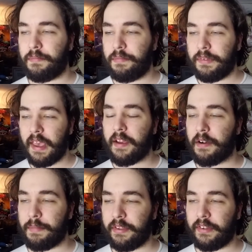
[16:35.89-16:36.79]
take our
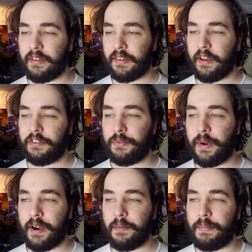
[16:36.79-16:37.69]
business
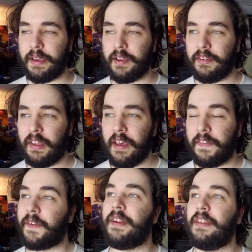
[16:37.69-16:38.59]
elsewhere, because
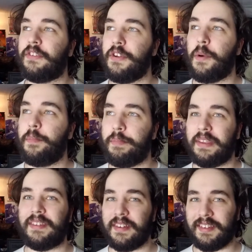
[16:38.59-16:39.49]
there is no
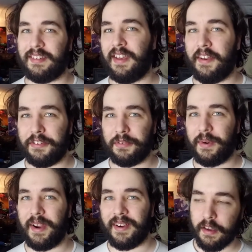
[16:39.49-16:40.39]
business
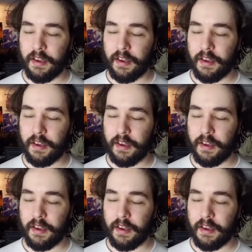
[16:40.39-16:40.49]
elsewhere.